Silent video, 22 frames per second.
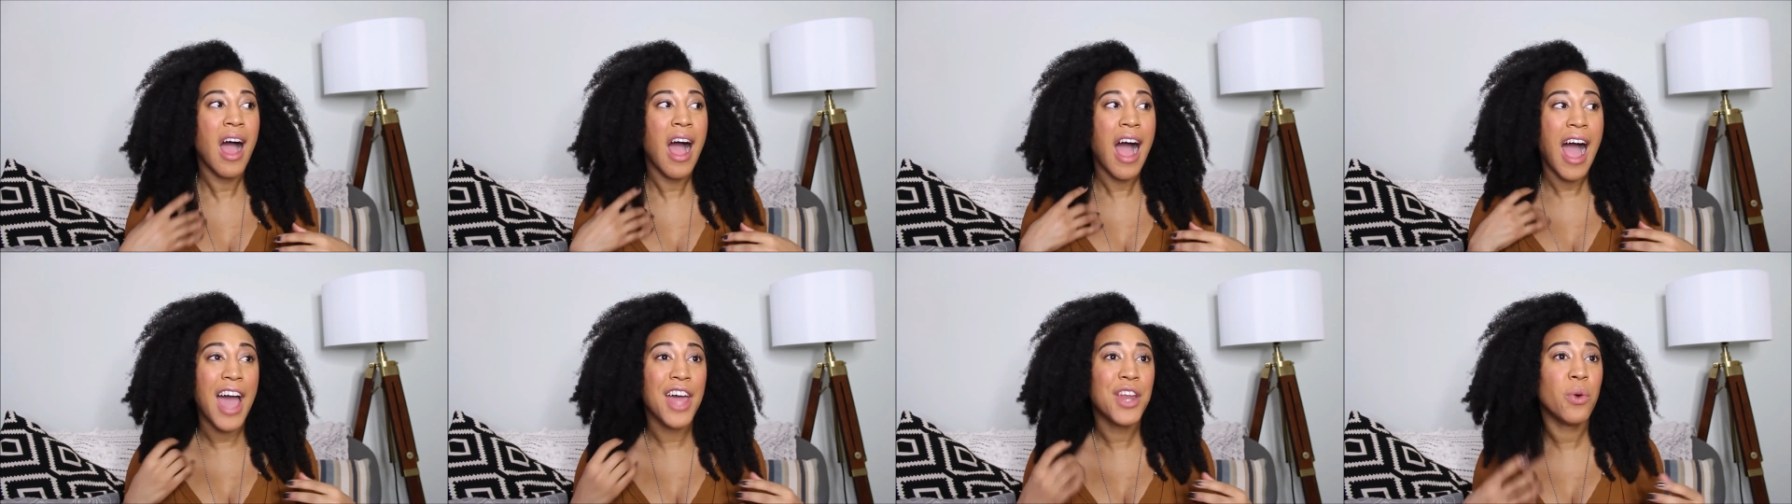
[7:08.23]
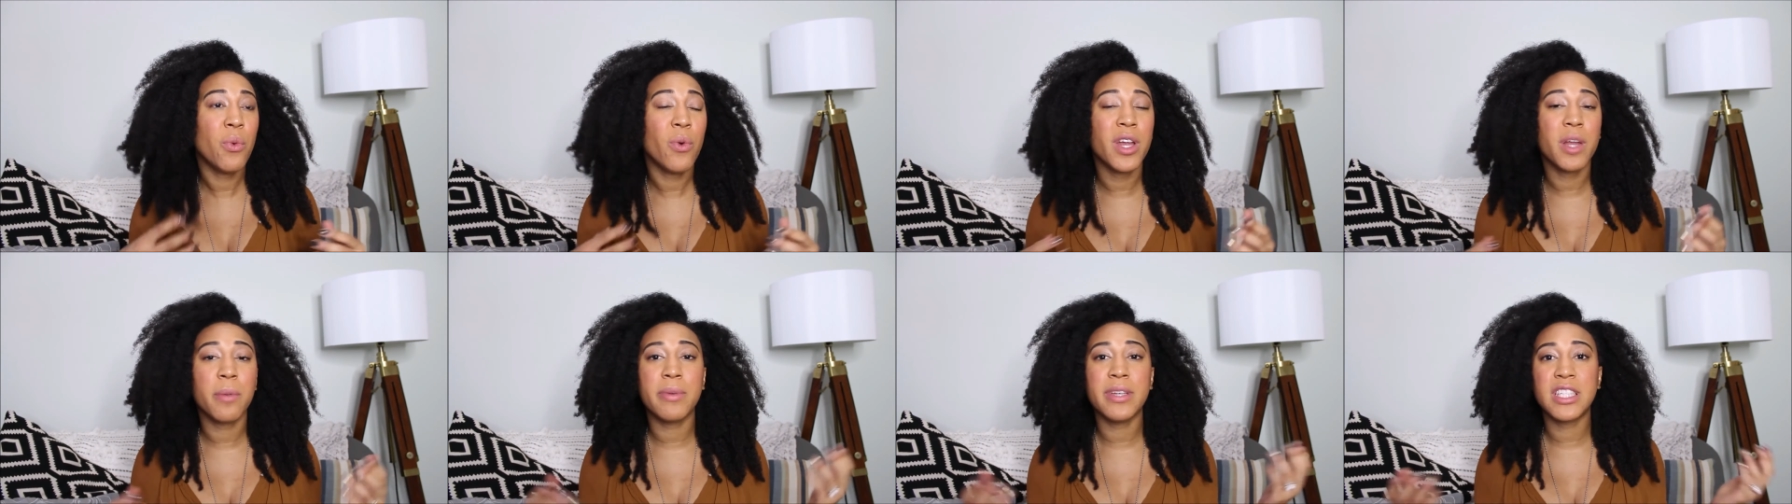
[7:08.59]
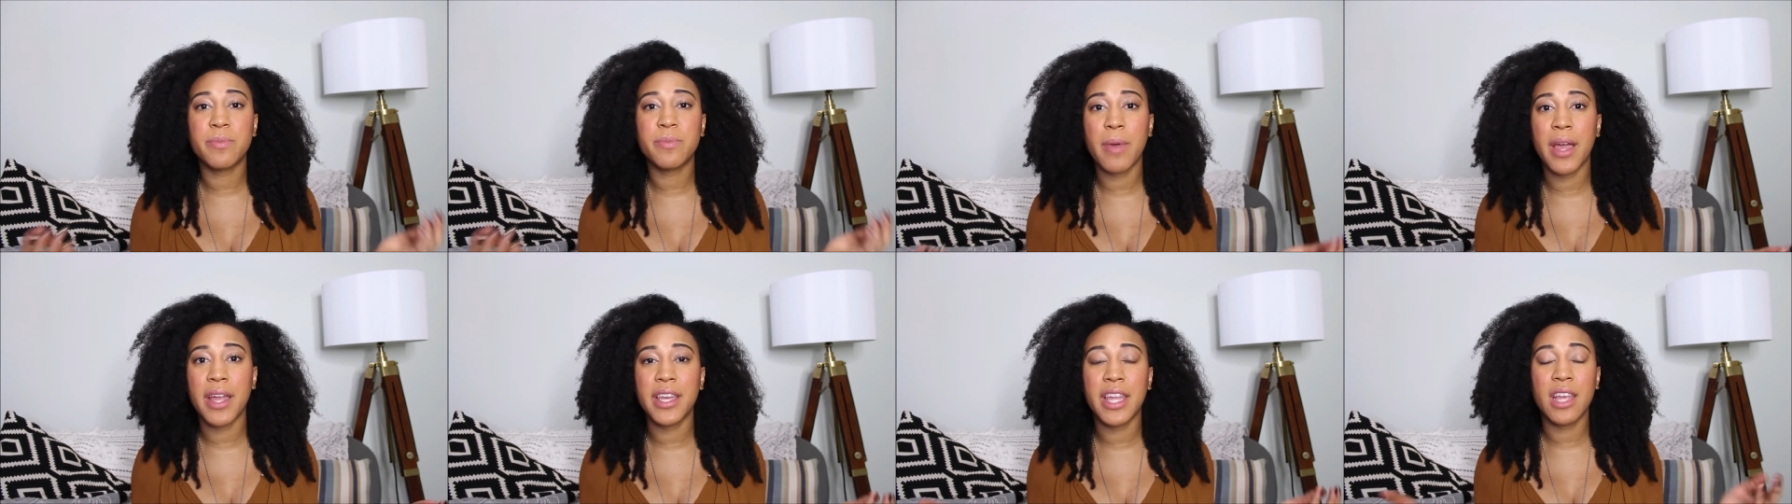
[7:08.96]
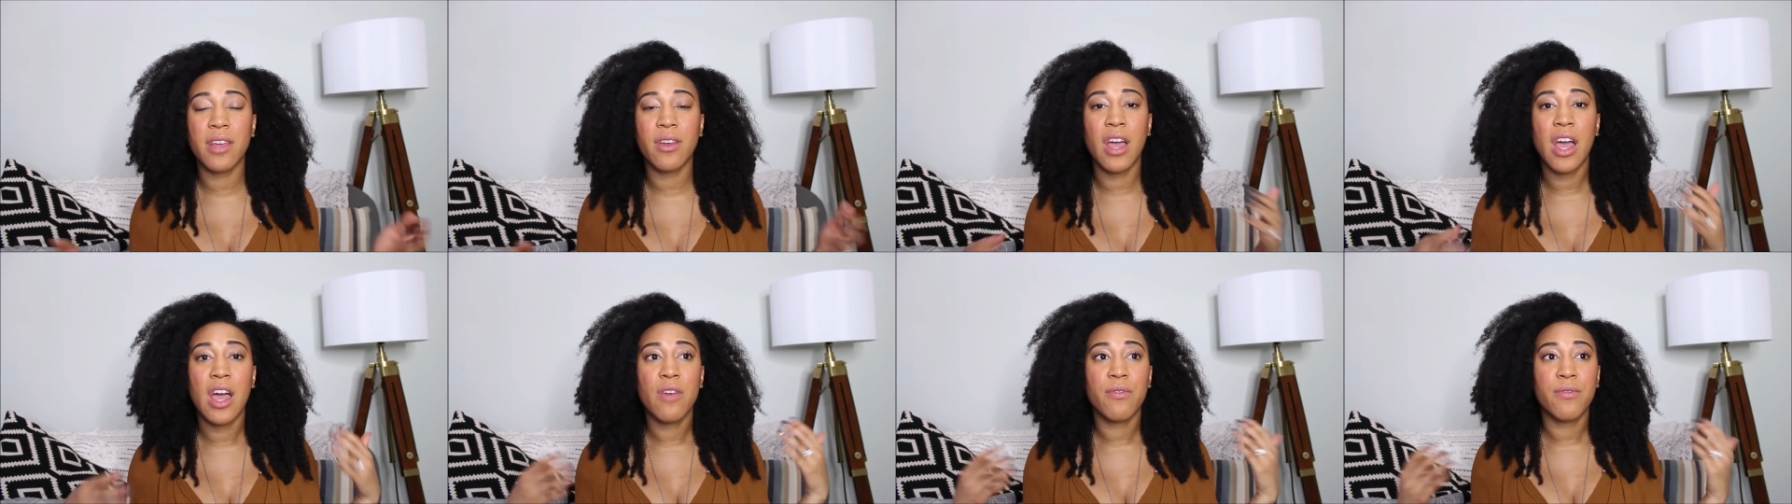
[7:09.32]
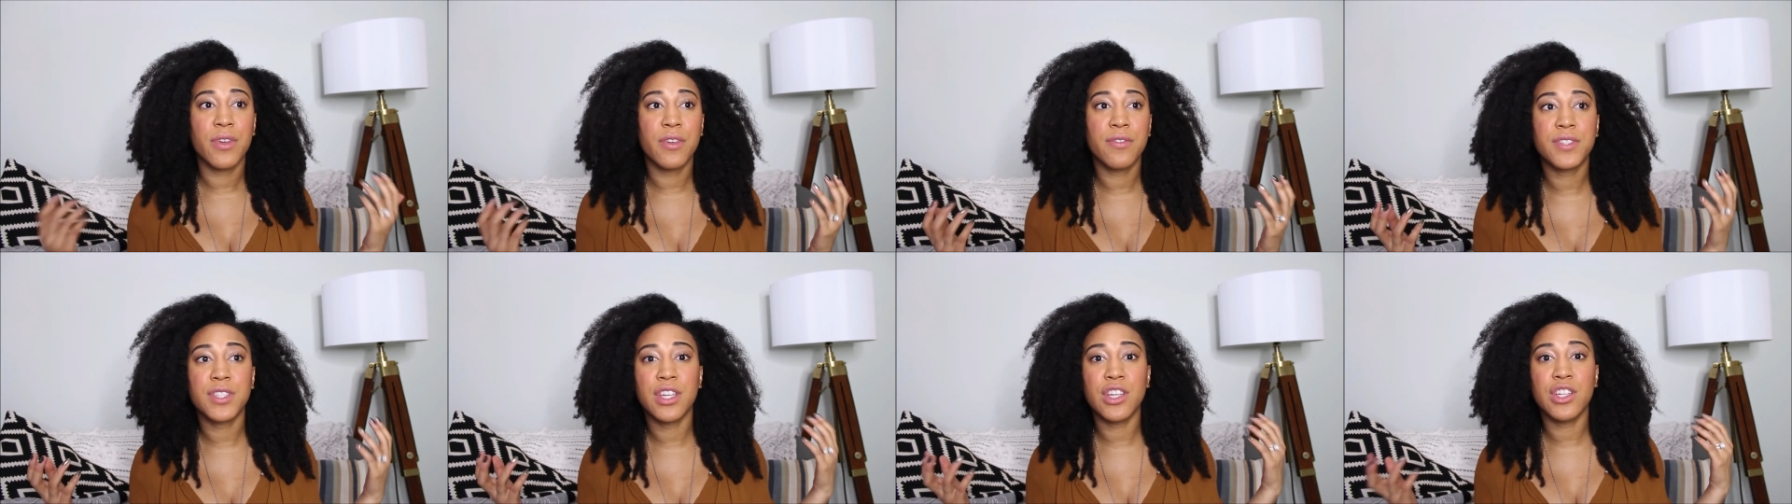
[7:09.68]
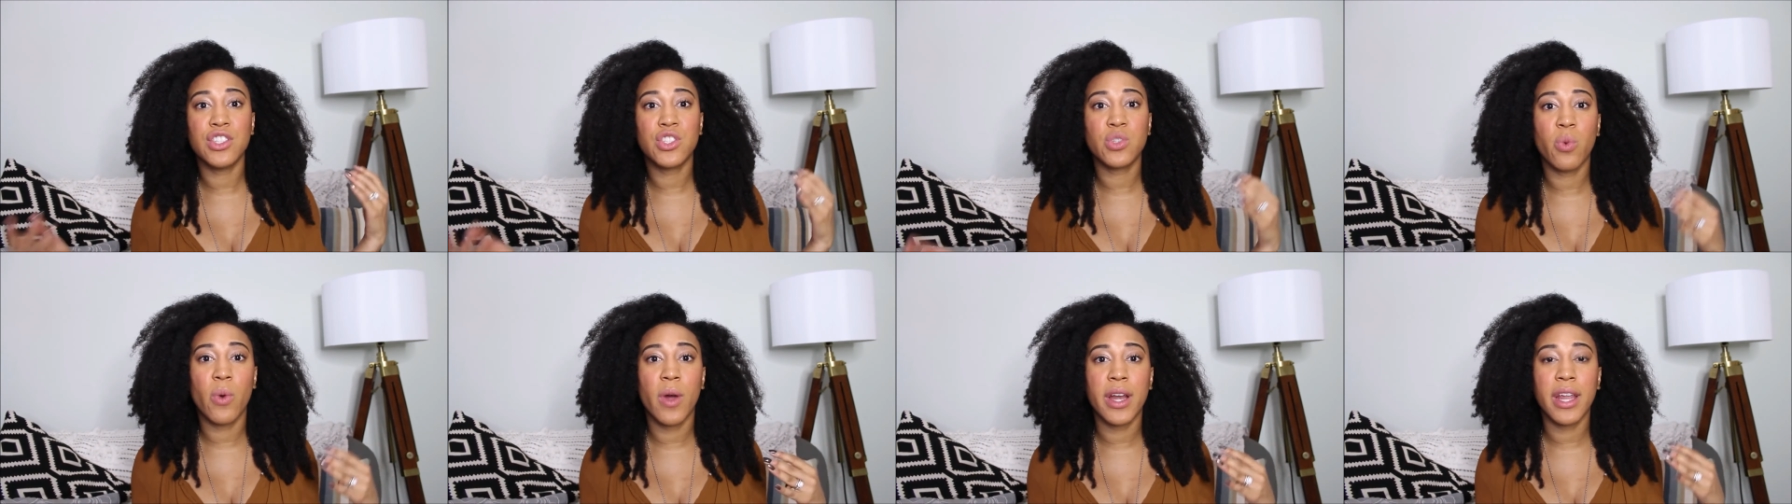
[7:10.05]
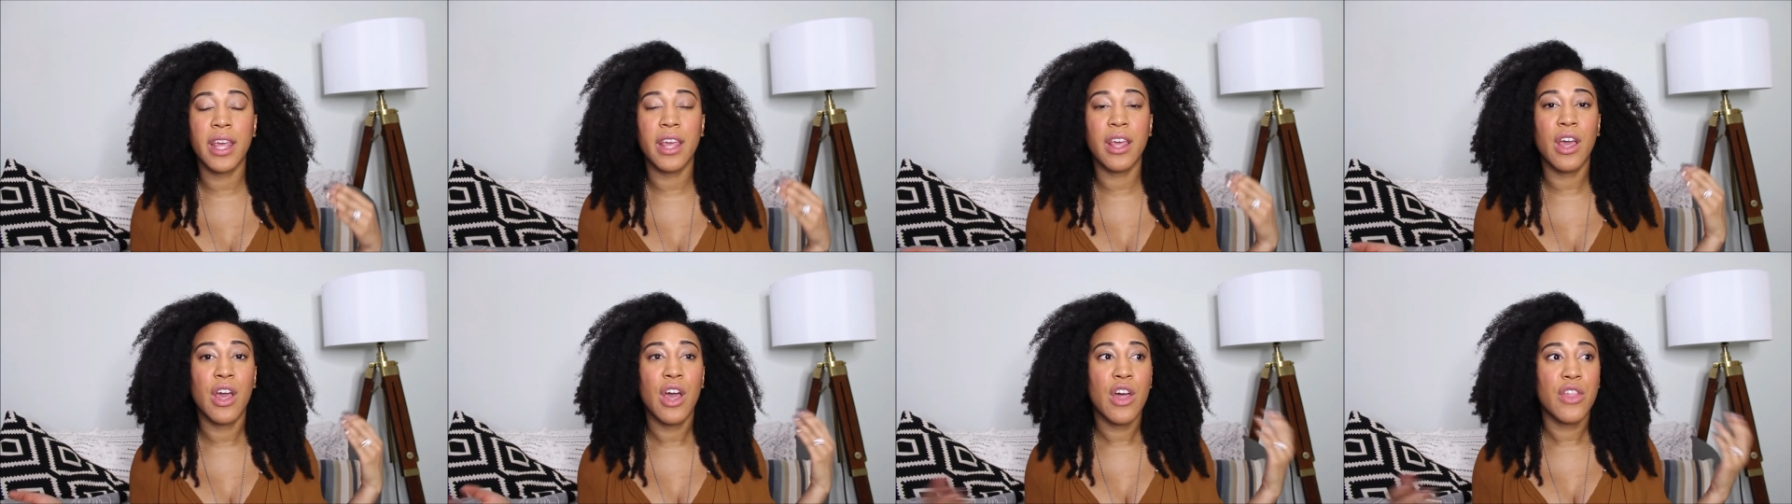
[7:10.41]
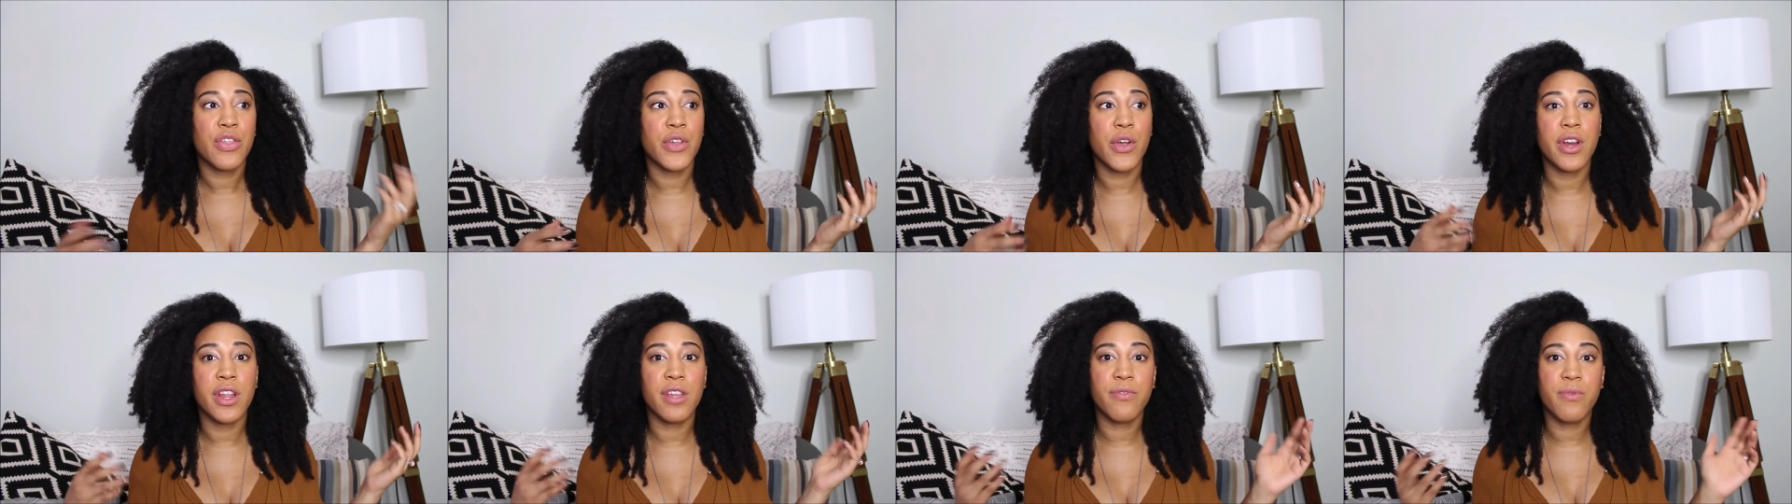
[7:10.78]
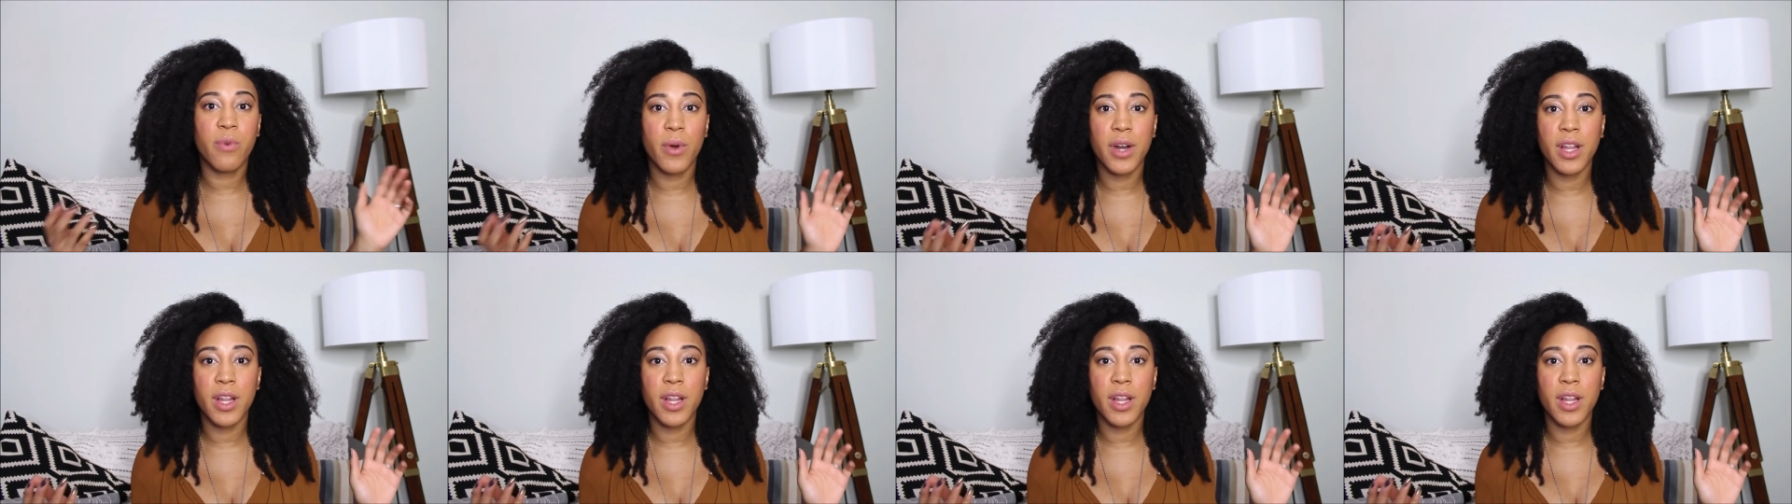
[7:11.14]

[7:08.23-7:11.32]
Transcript: I don't want to be spending $15, $20, $30,